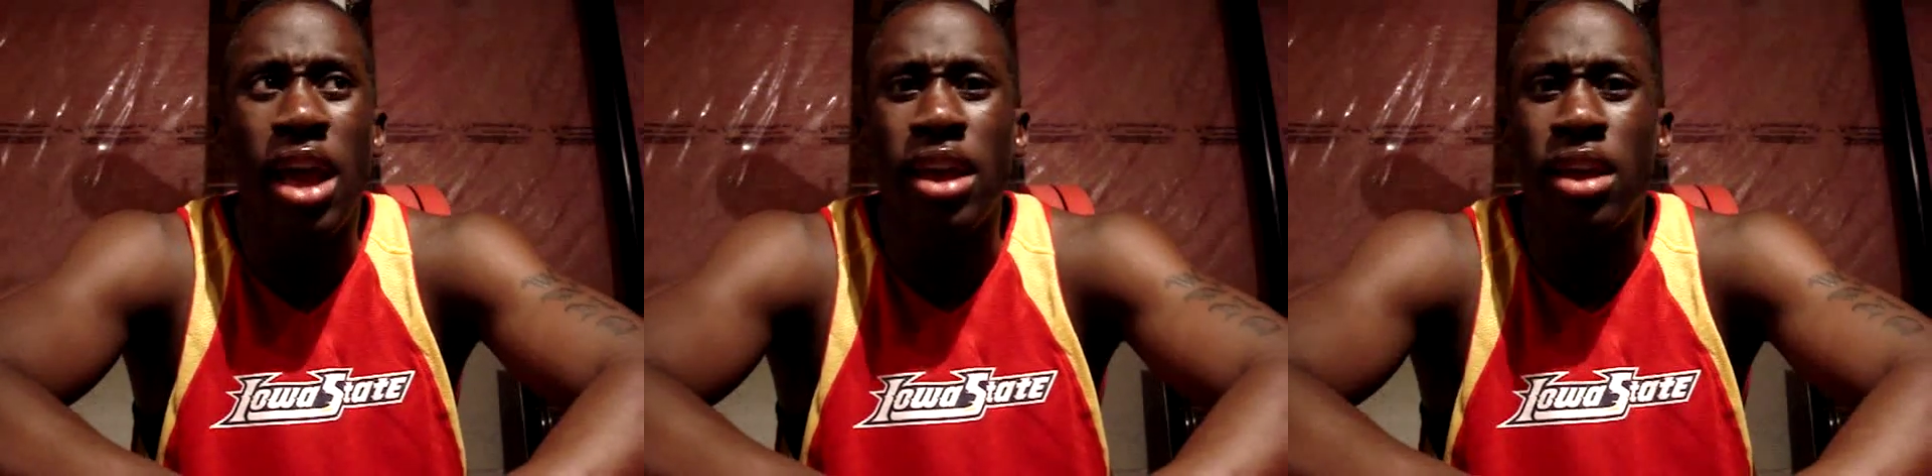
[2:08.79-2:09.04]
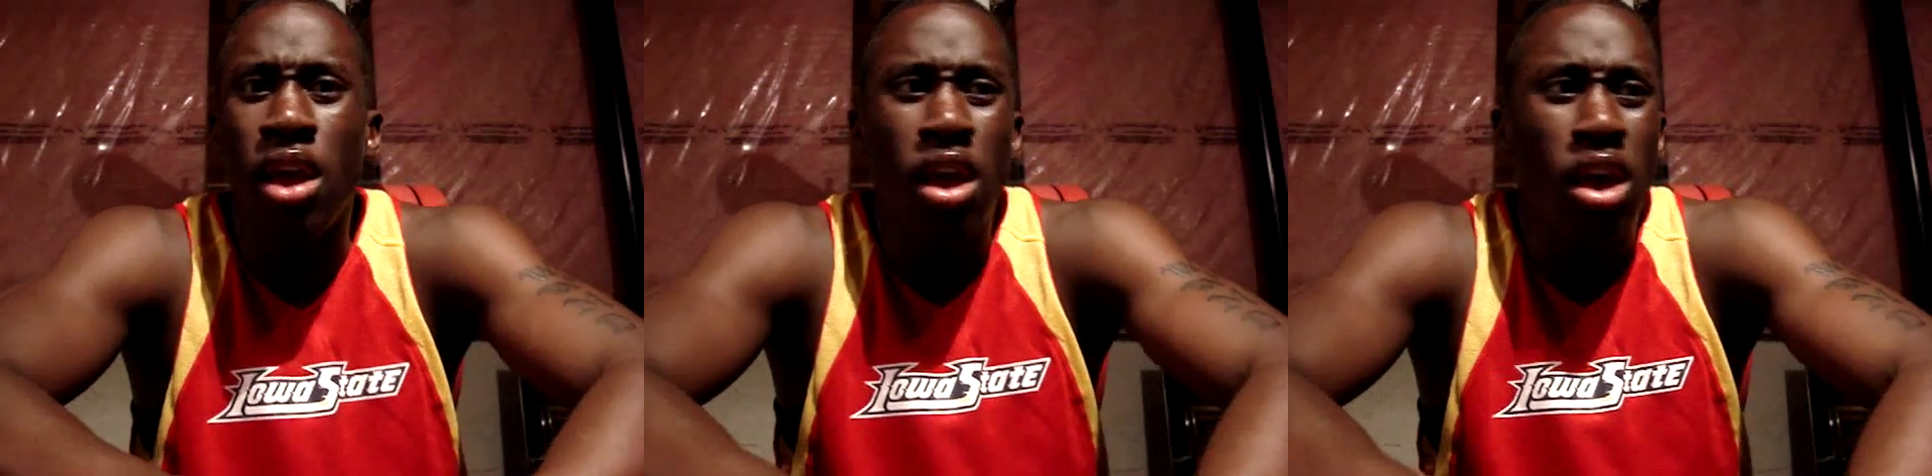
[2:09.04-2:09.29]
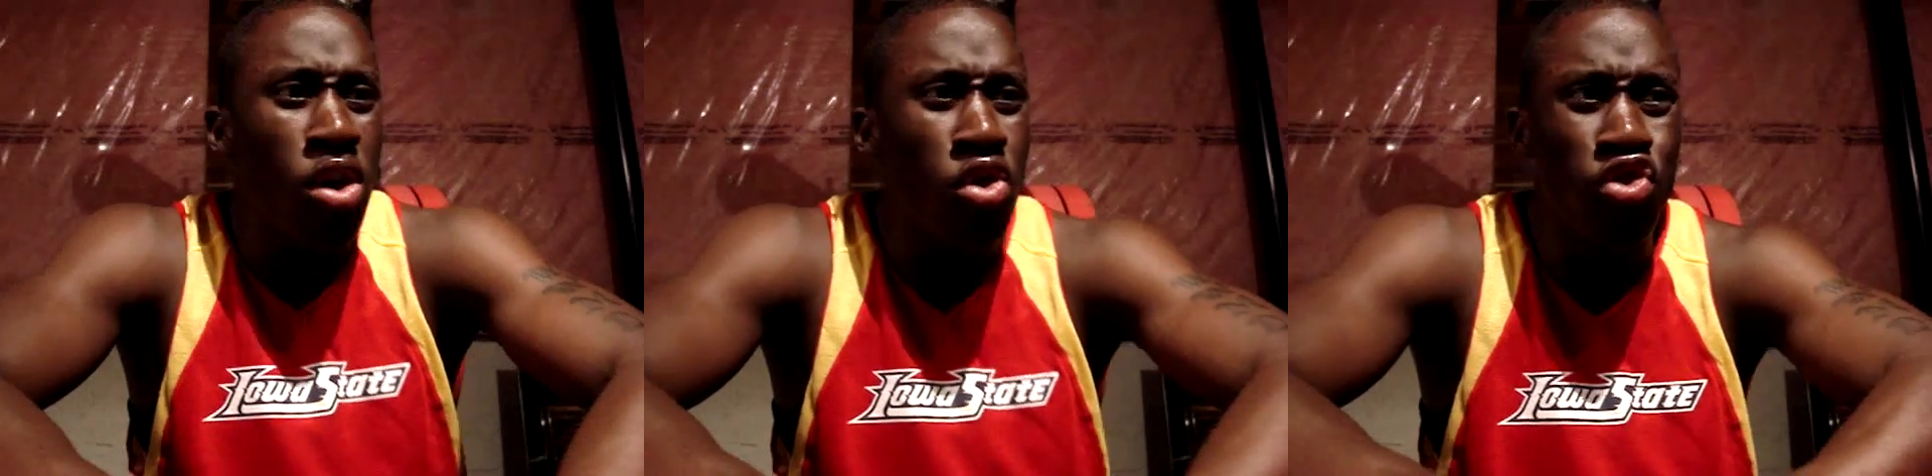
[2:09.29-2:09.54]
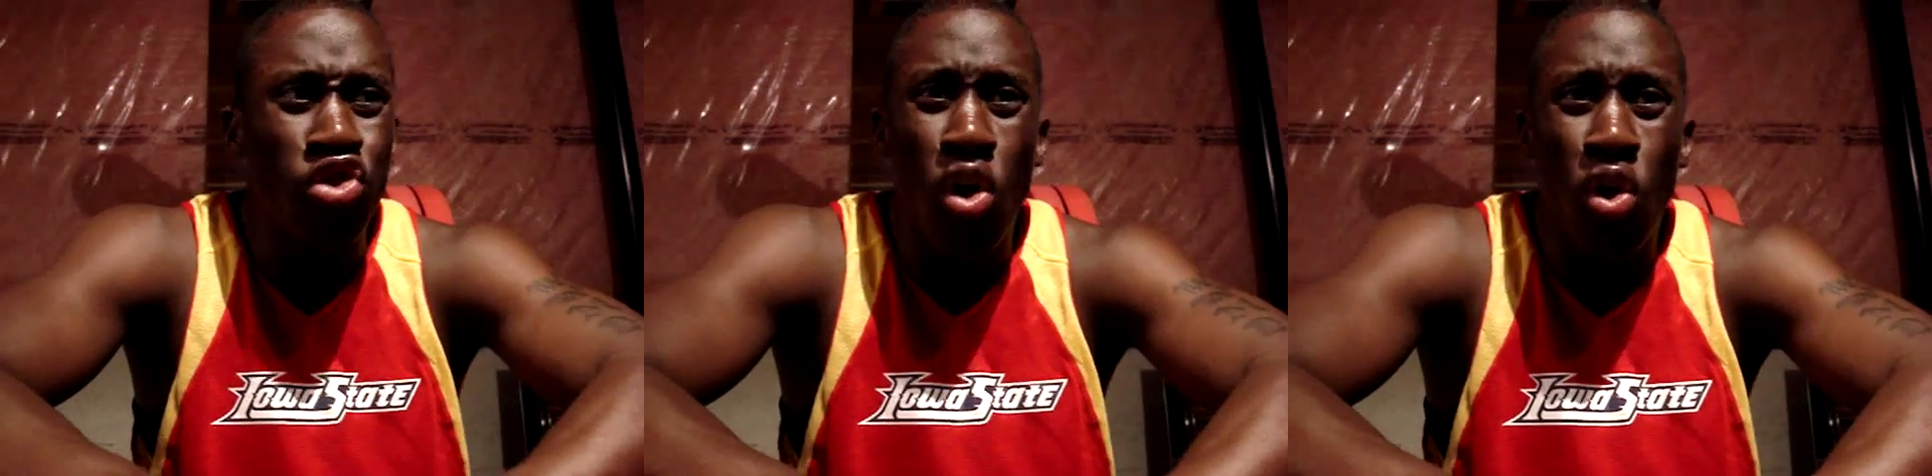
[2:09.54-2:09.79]
I
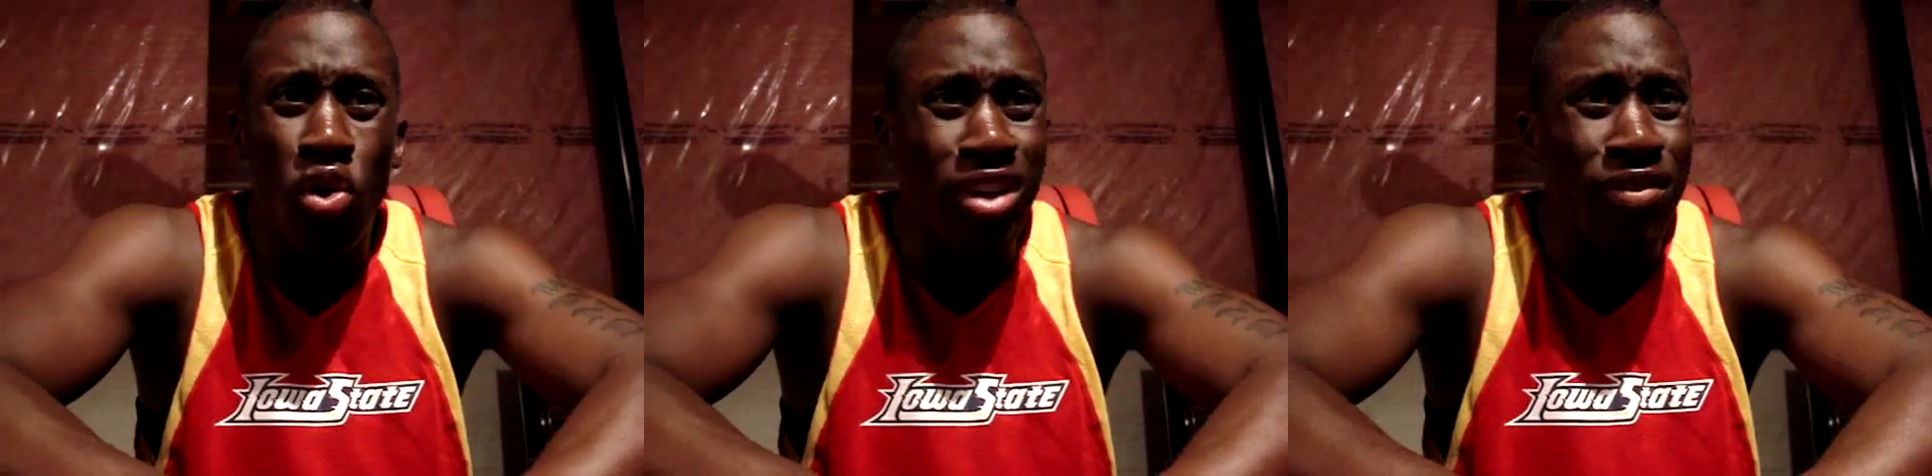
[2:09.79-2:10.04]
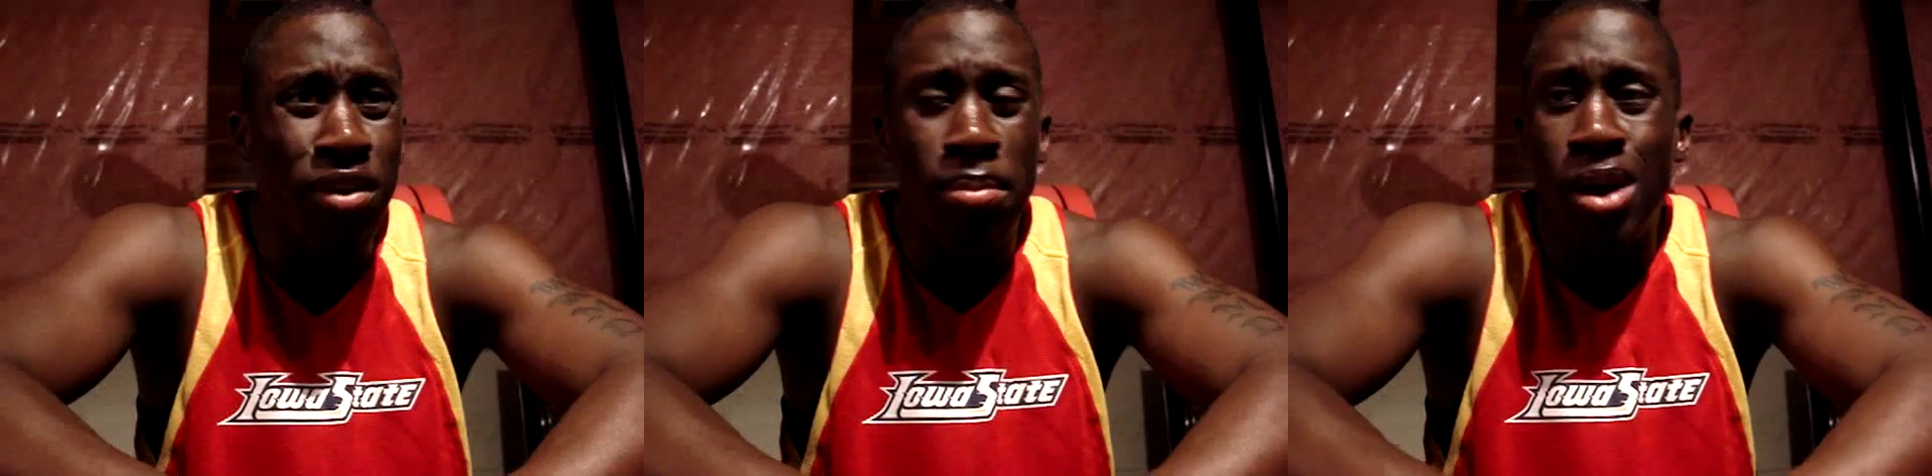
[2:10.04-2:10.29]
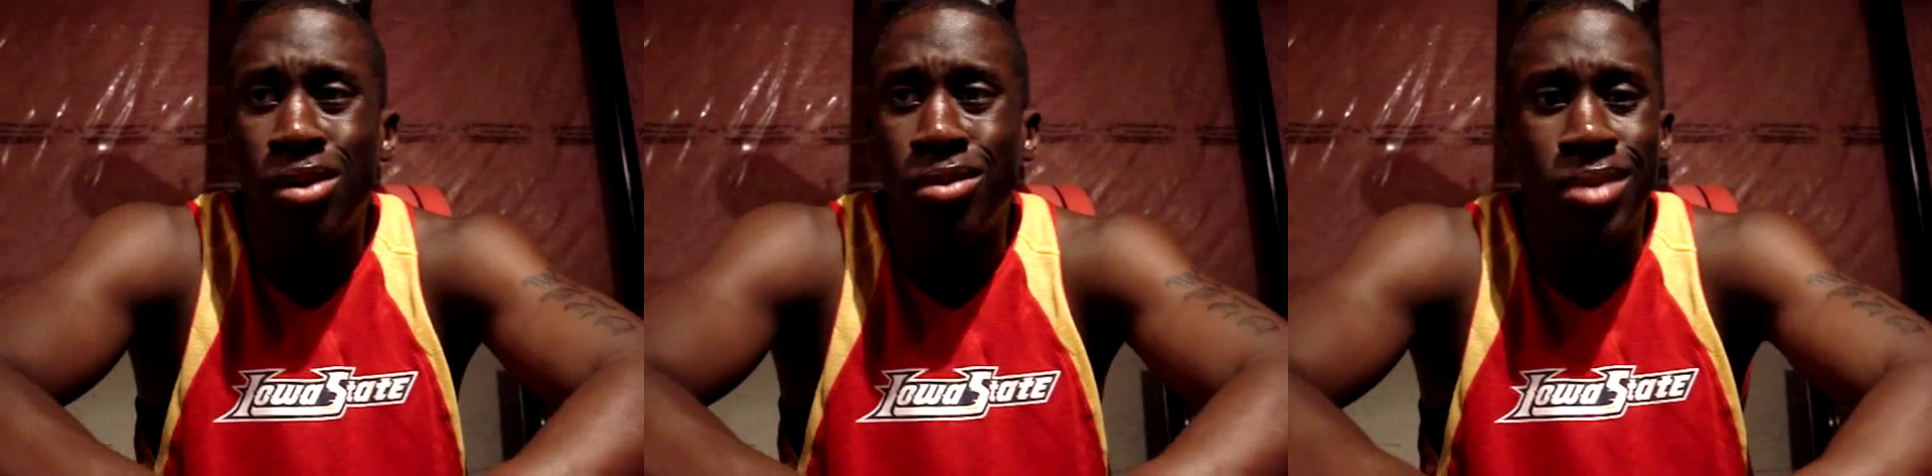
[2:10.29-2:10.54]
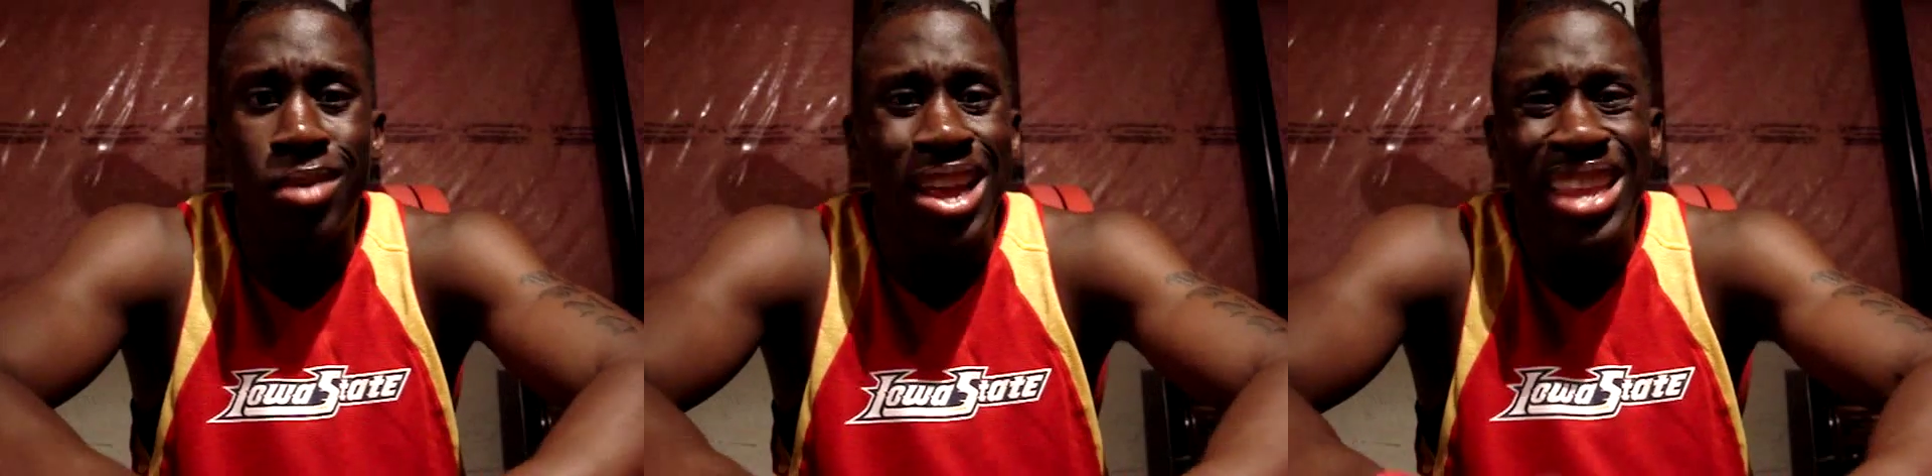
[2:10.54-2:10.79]
usually hold it for about